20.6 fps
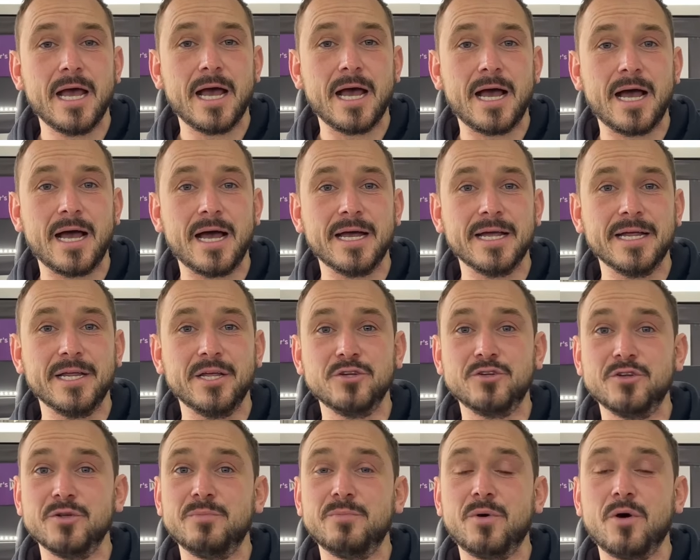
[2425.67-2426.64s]
I
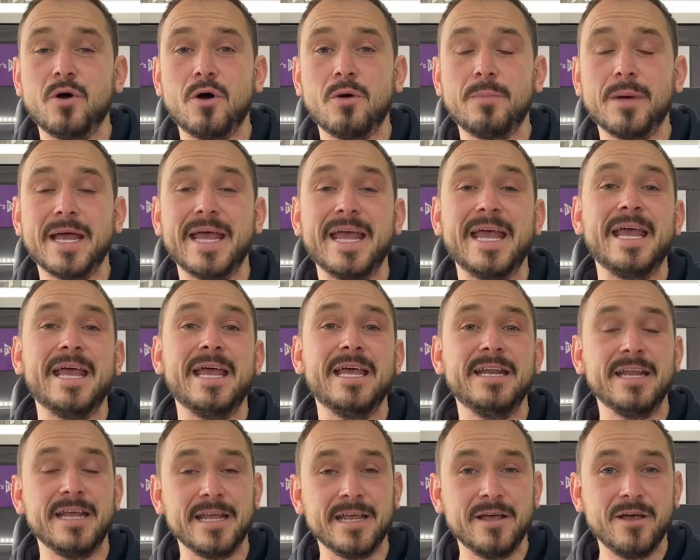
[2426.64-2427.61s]
do pop
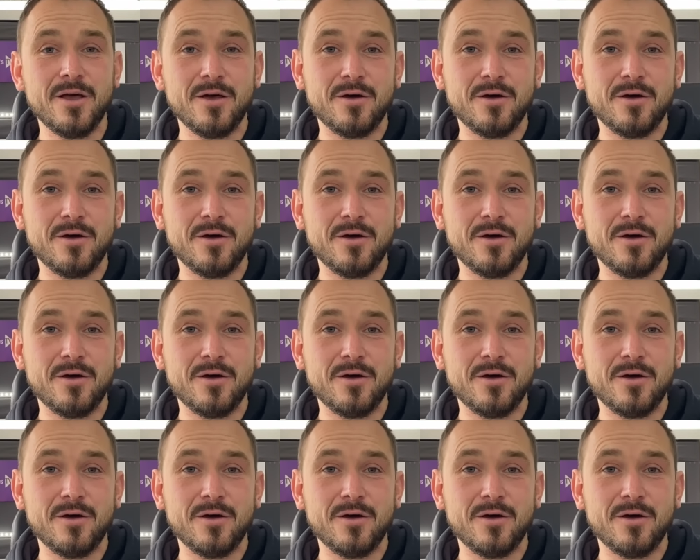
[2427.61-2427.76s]
any